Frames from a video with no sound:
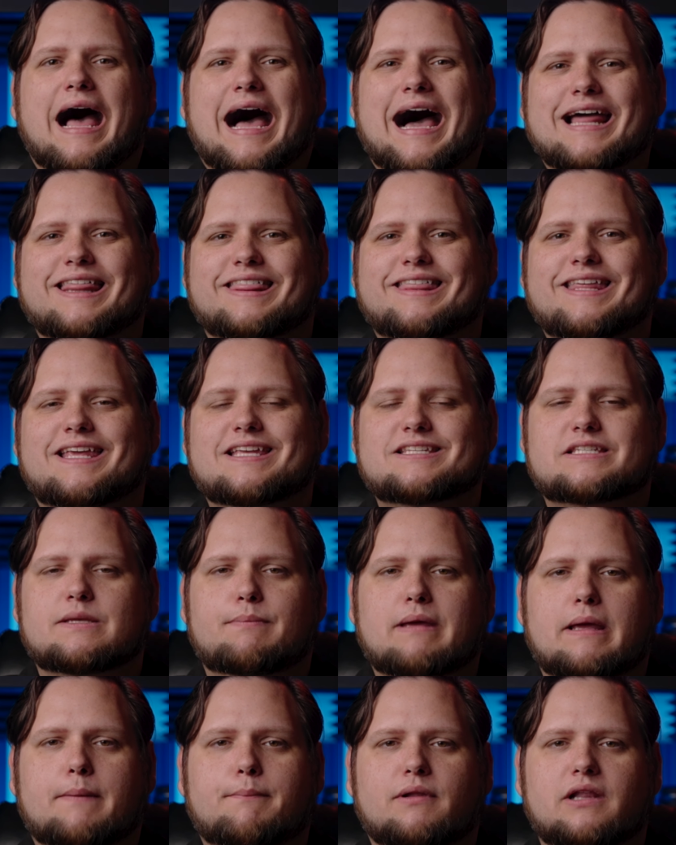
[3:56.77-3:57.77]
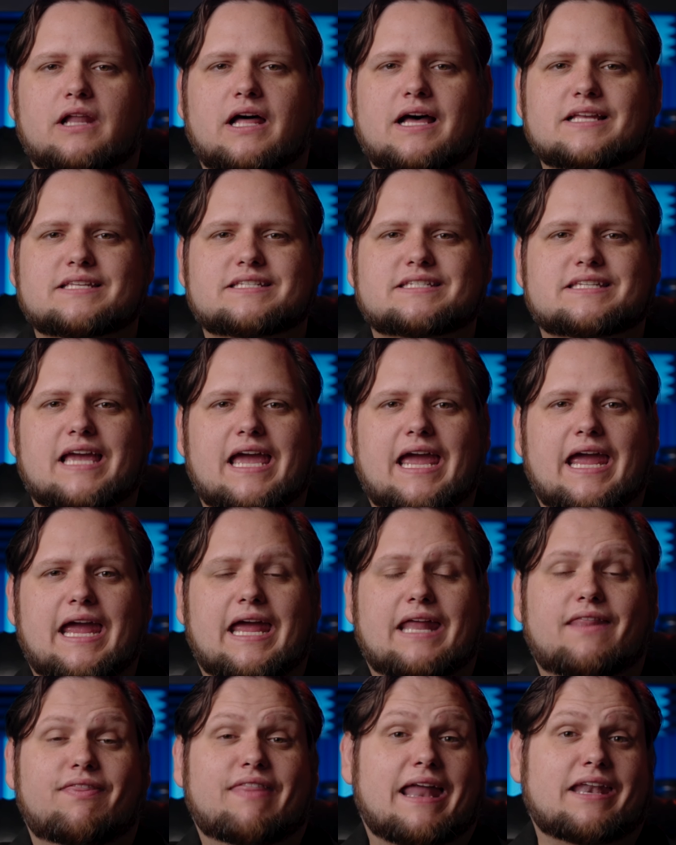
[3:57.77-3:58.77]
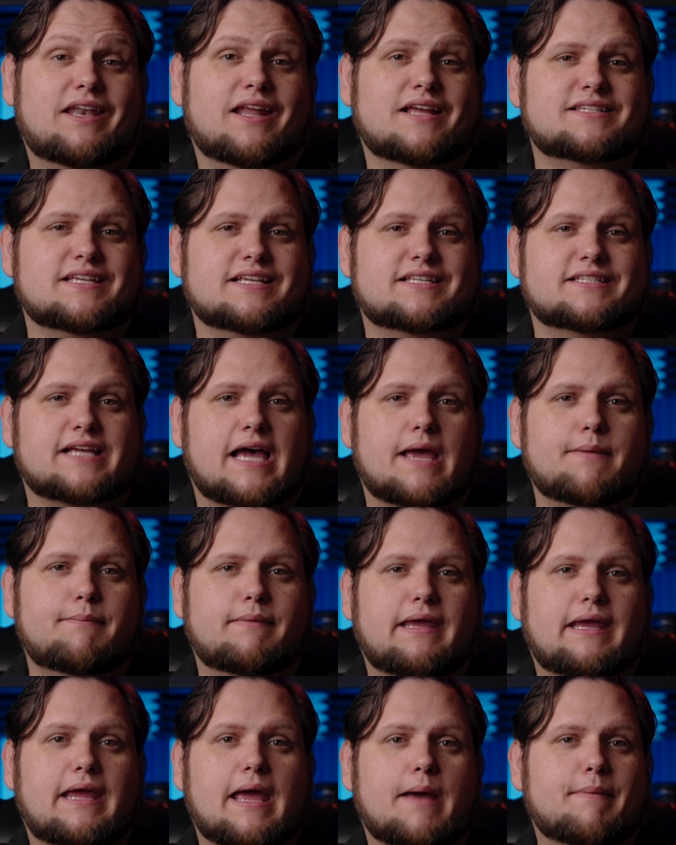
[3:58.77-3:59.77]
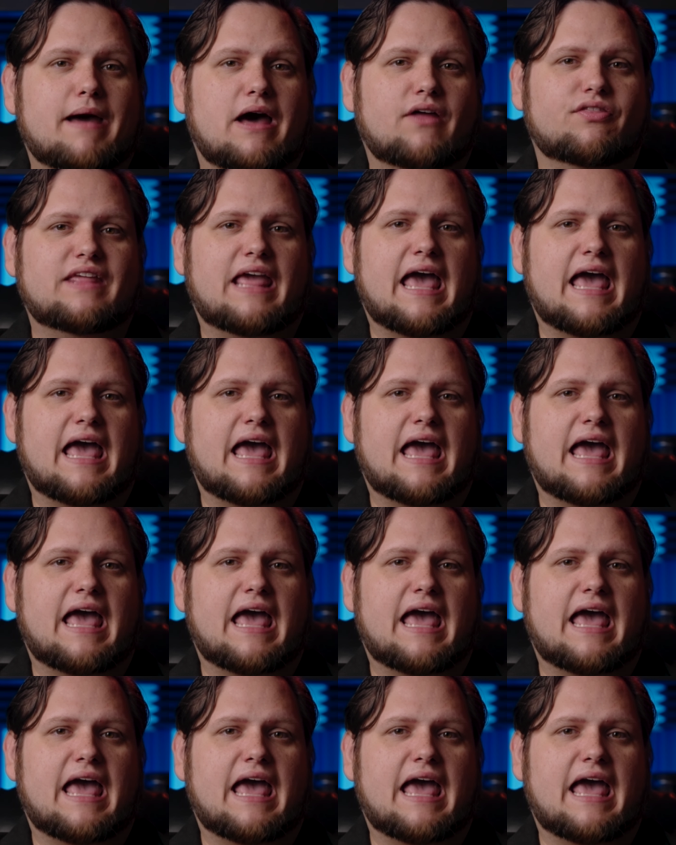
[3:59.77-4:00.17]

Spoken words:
I think is a big plus, and that does excite me about the